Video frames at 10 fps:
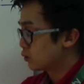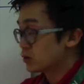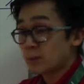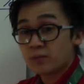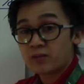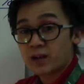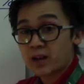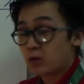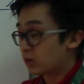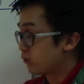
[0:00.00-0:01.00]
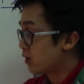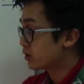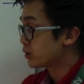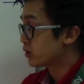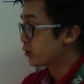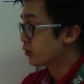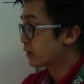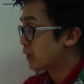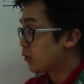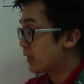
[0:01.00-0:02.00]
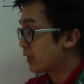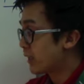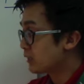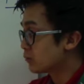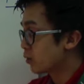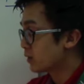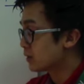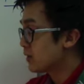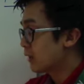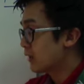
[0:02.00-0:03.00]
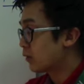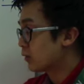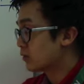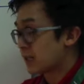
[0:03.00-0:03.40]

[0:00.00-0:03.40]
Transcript: to simplify our function. So yung dy dx mo is equal to